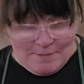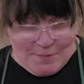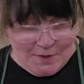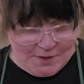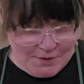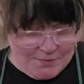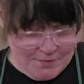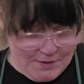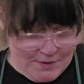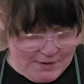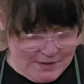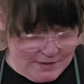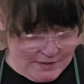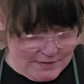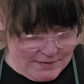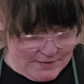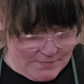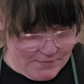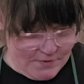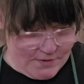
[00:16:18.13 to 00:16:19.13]
among other
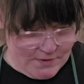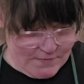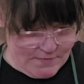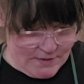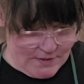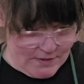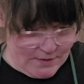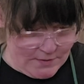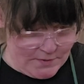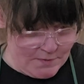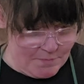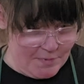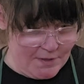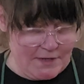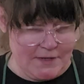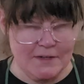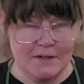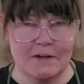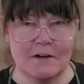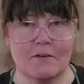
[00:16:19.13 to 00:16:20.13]
things for these videos.
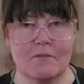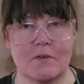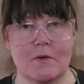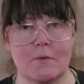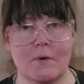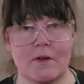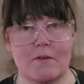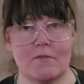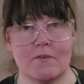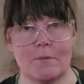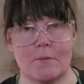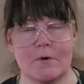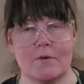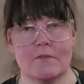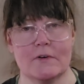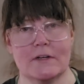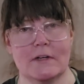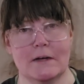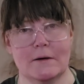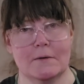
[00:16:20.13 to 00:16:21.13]
But you know, if you wait for the
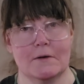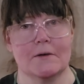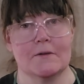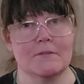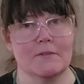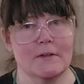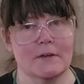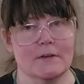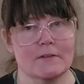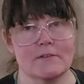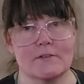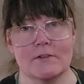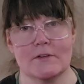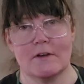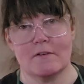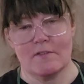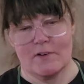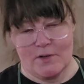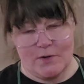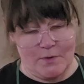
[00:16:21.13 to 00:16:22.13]
perfect time to do things, you'll
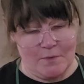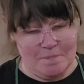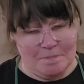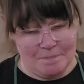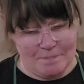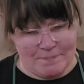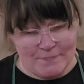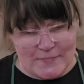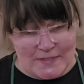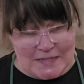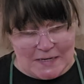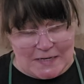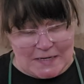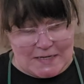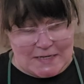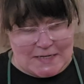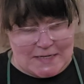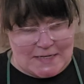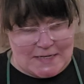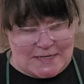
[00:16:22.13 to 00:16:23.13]
never do them.
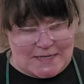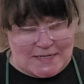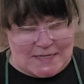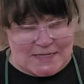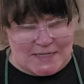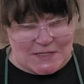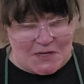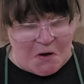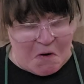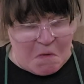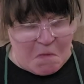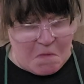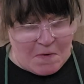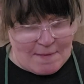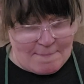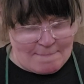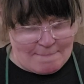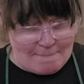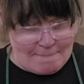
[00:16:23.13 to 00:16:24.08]
So